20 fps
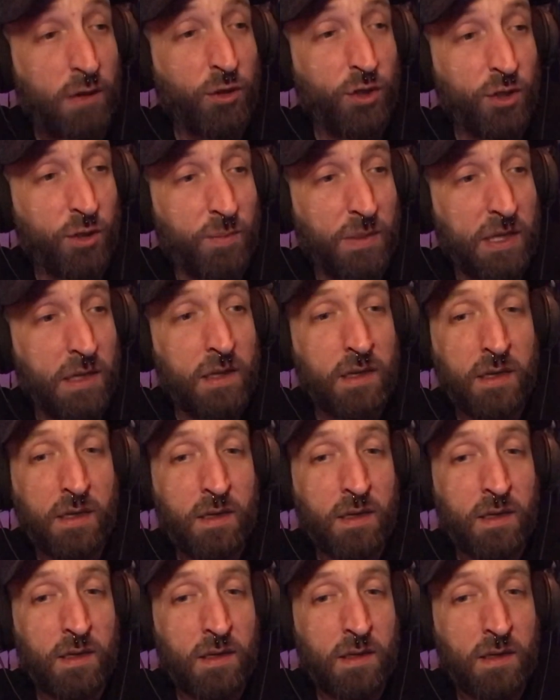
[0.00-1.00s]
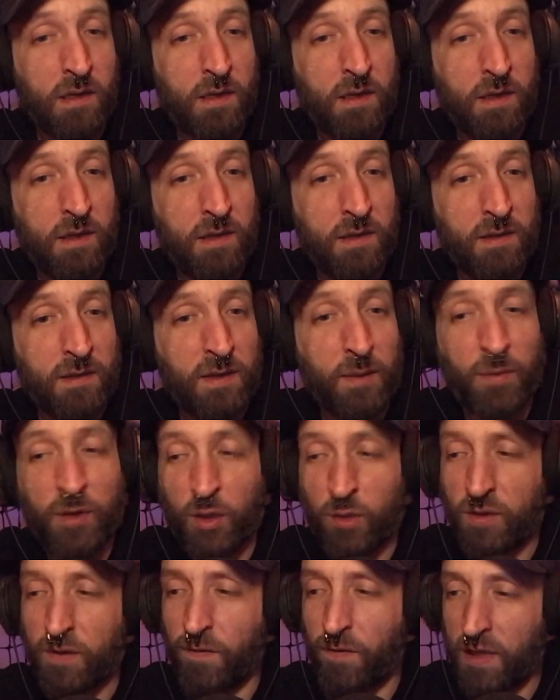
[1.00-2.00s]
do you beat some of
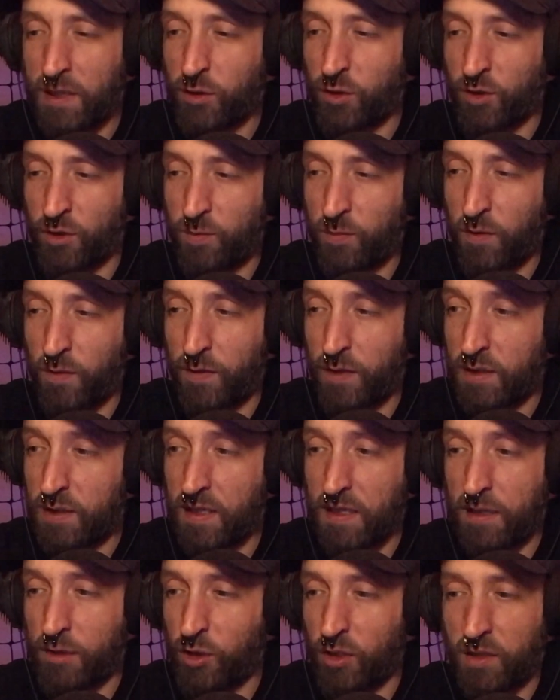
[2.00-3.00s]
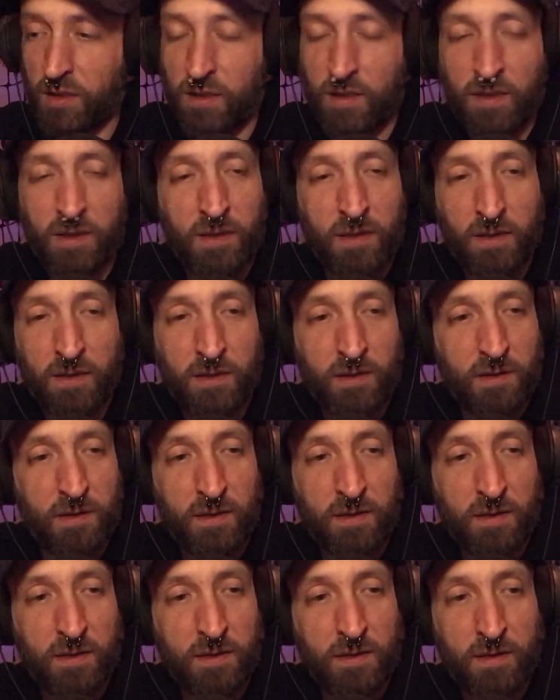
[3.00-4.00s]
those Avengers movies? They just
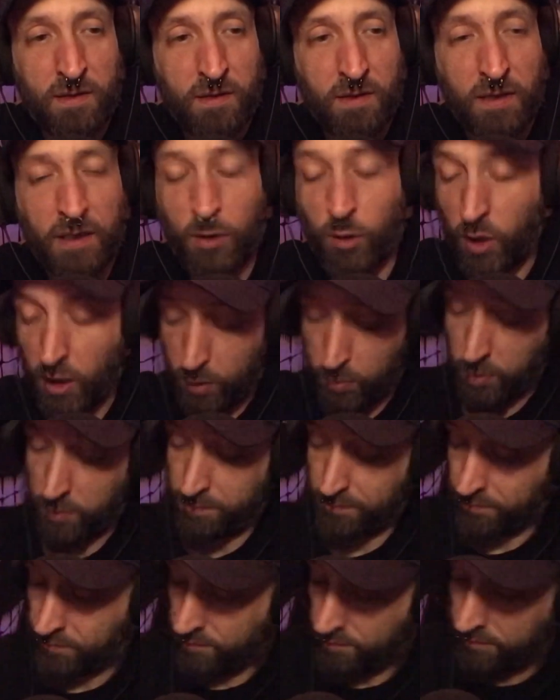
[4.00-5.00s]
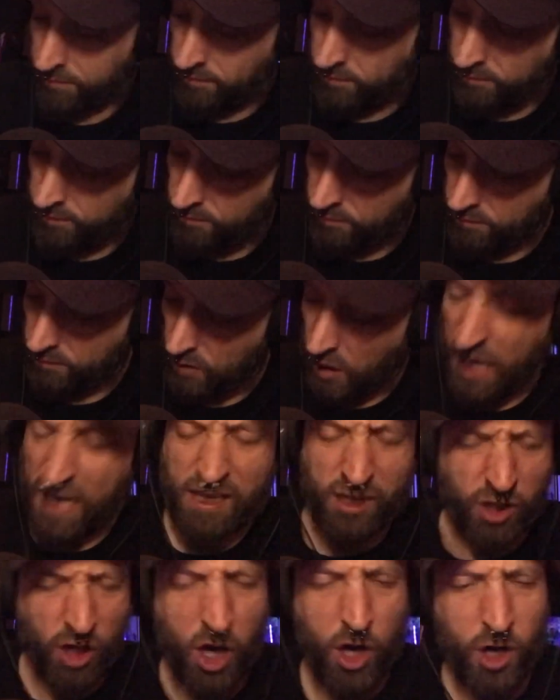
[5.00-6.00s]
incredible.
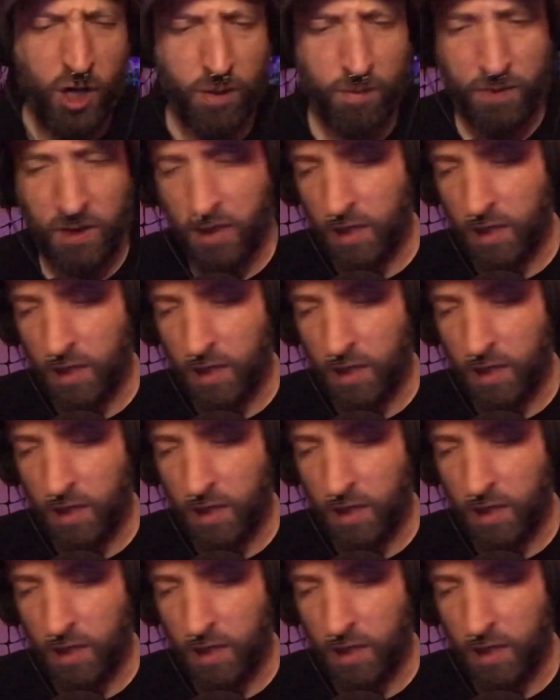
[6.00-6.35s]
Endgame.